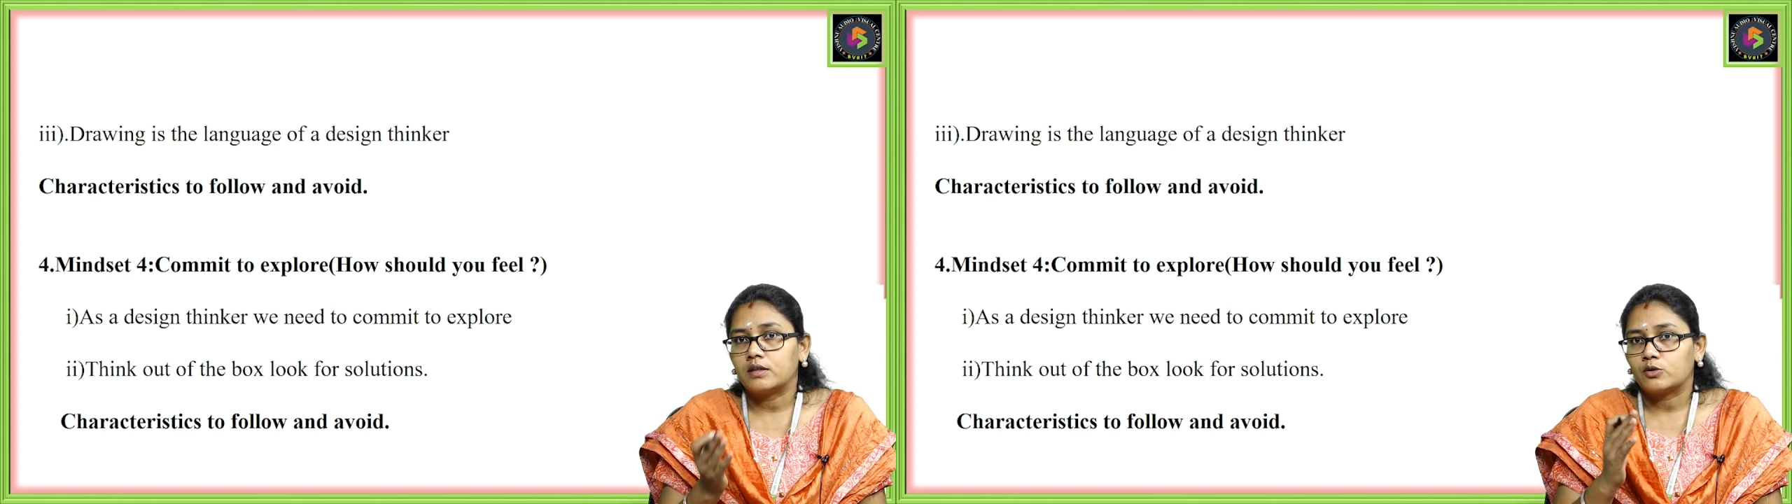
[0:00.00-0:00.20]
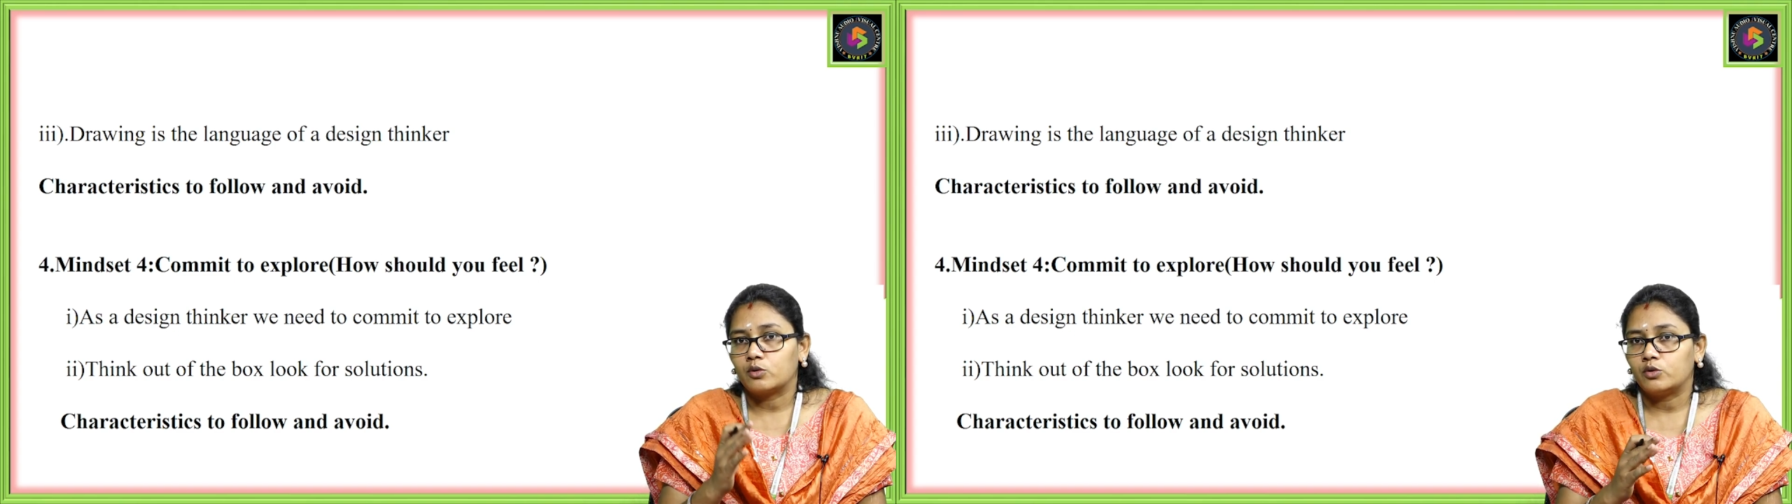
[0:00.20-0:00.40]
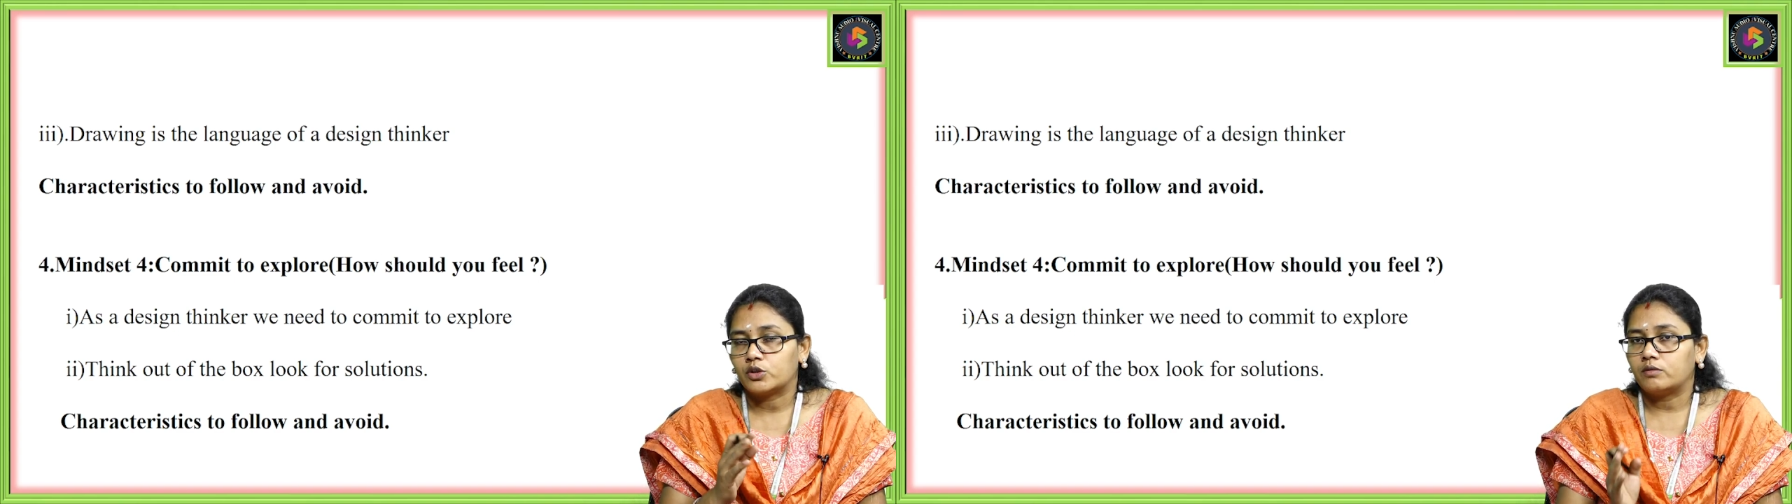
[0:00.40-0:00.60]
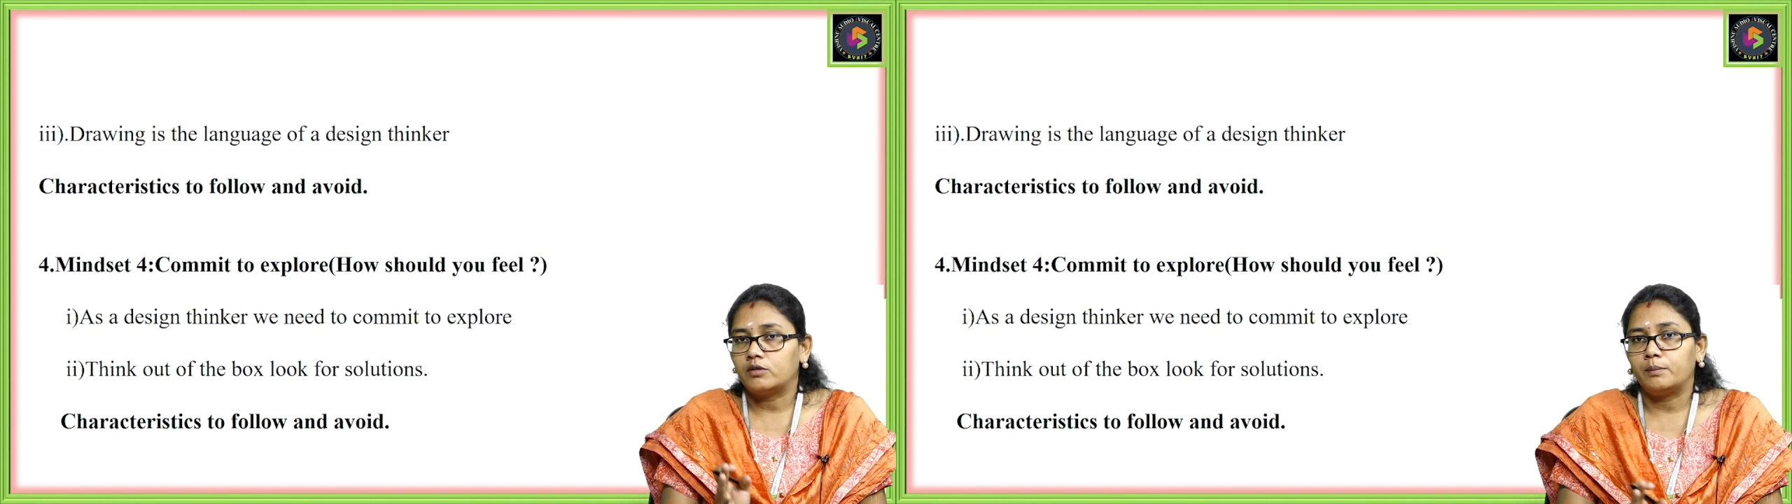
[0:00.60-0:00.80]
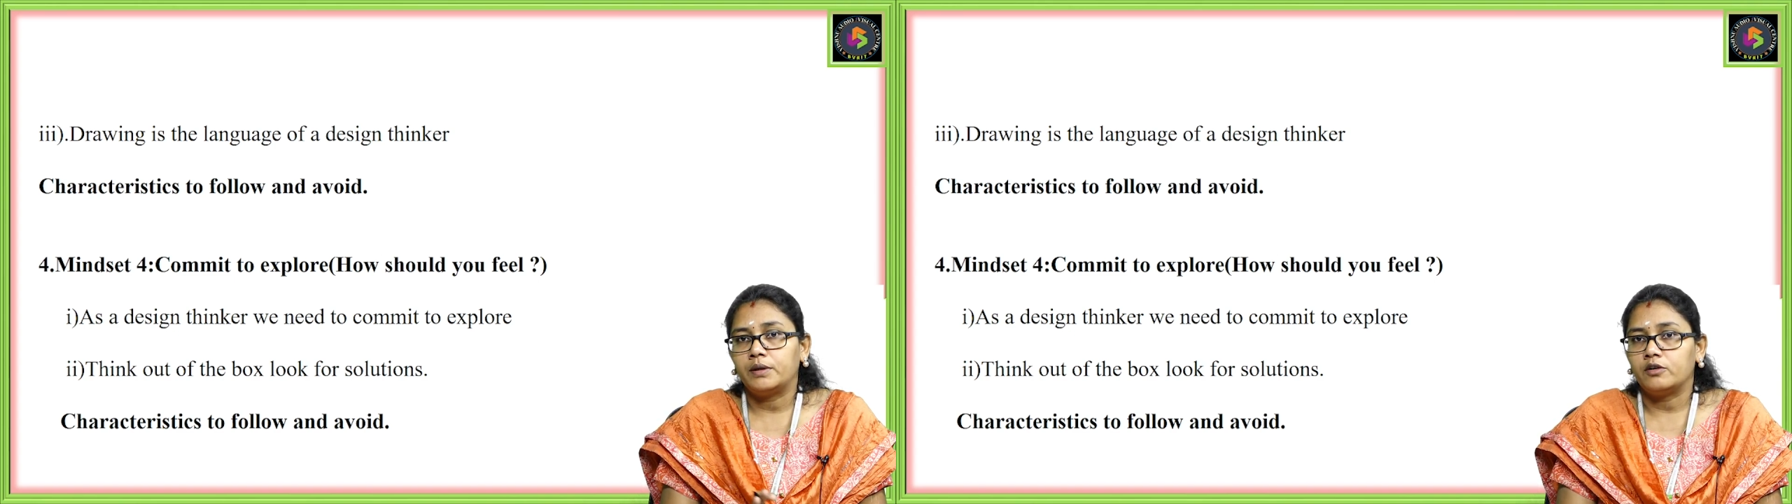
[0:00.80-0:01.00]
that solution
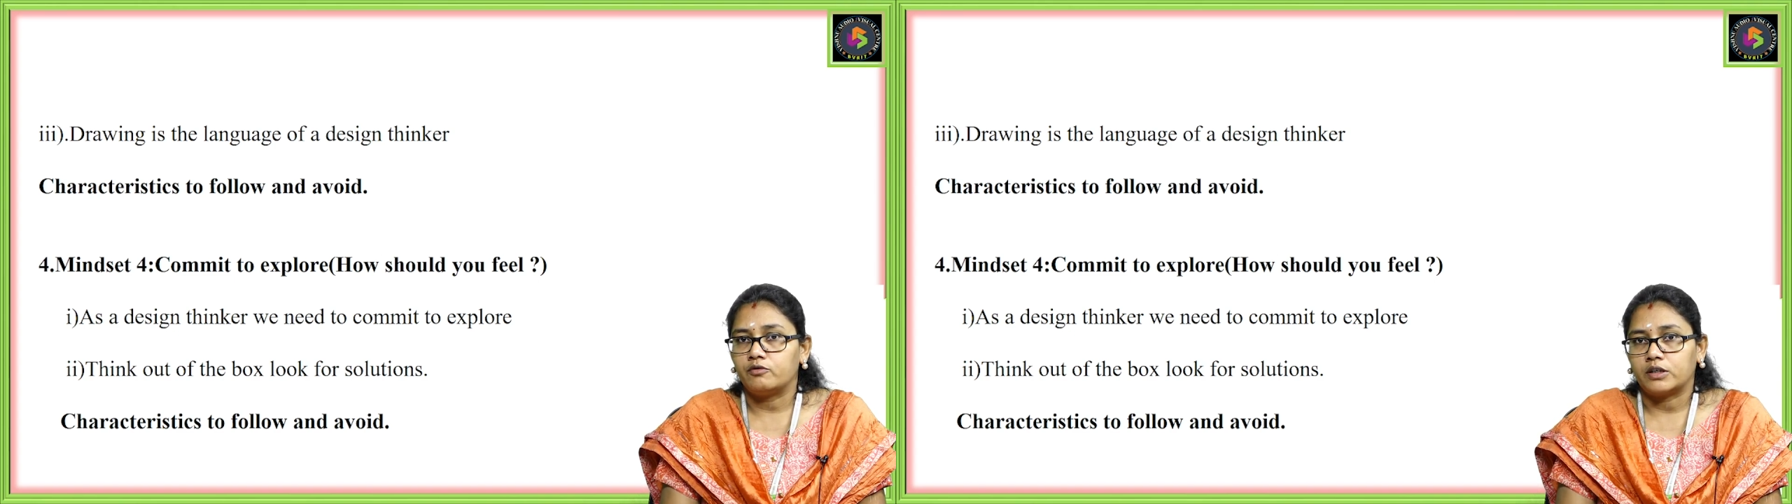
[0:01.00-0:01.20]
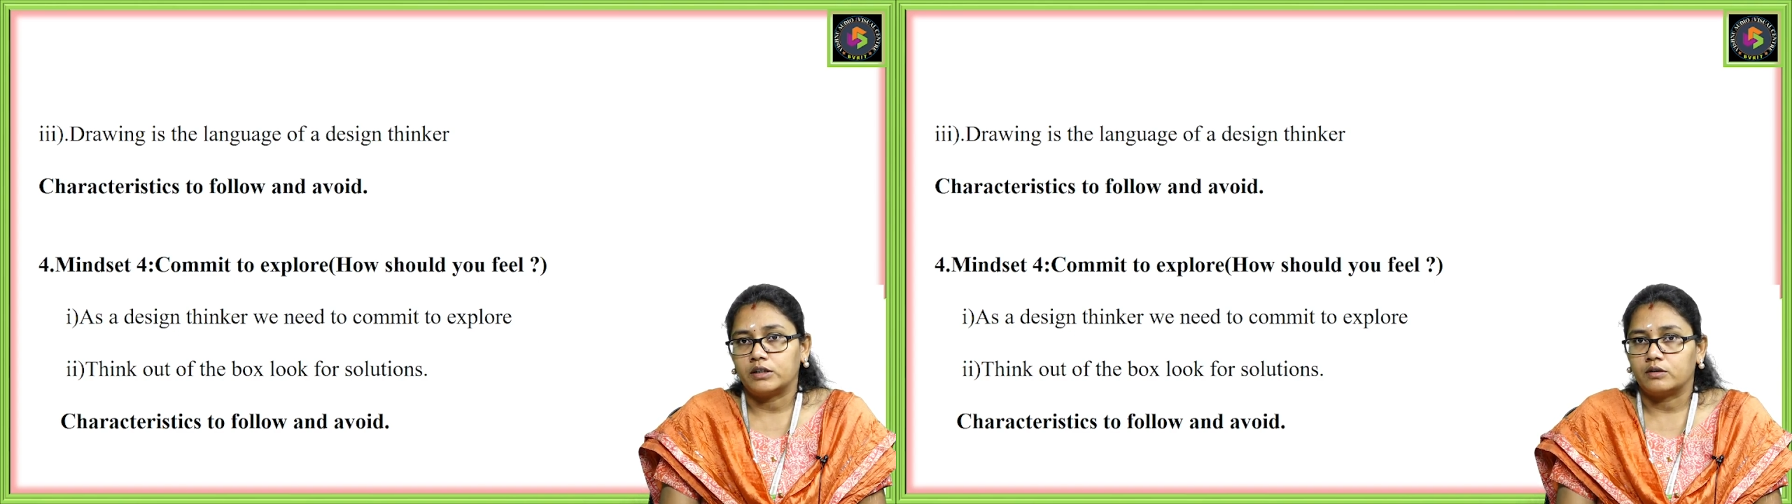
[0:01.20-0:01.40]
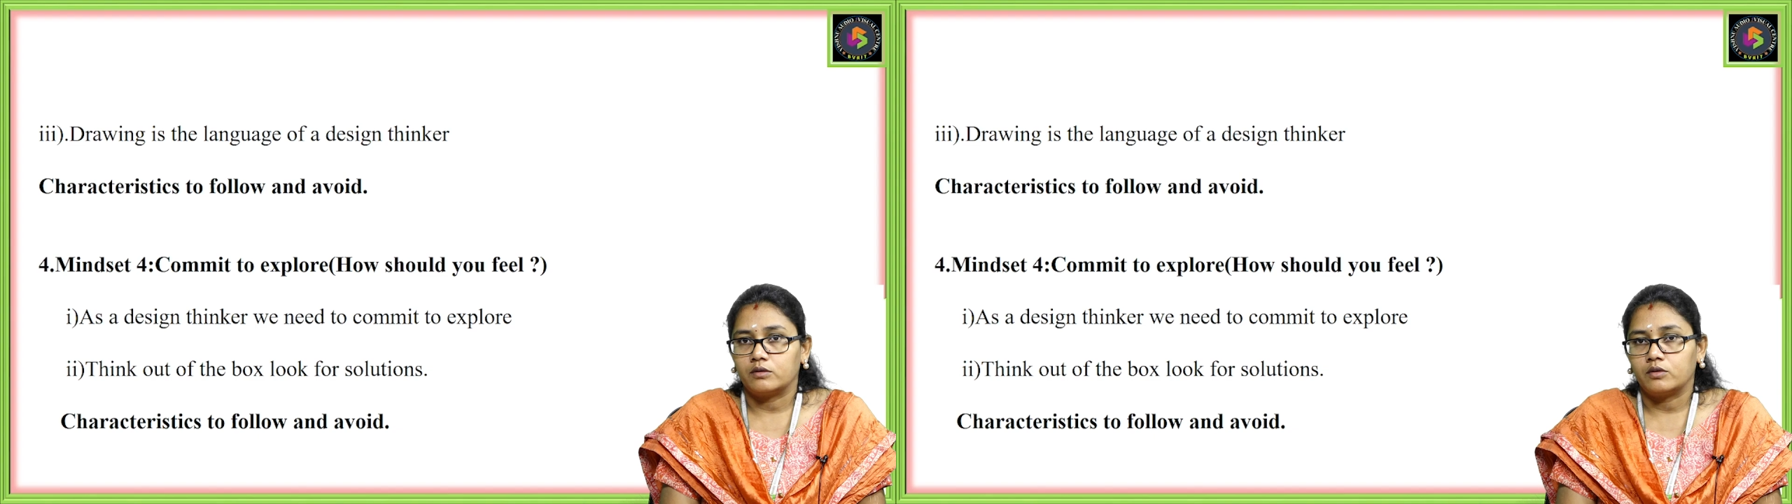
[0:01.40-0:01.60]
will be different.